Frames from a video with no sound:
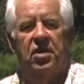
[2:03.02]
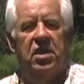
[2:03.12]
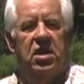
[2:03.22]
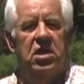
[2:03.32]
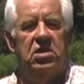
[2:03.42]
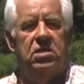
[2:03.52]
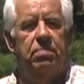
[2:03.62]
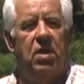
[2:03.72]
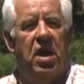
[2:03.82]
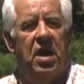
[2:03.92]
these
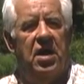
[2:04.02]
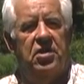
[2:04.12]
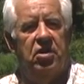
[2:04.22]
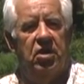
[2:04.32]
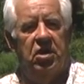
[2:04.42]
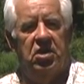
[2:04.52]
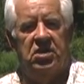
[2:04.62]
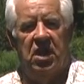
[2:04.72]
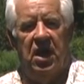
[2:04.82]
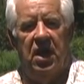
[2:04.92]
ponds are
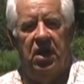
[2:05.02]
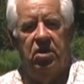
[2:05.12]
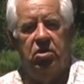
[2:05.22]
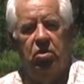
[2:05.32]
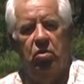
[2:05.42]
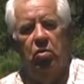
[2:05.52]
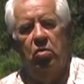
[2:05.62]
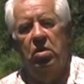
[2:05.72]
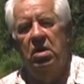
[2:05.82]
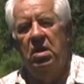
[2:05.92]
designed to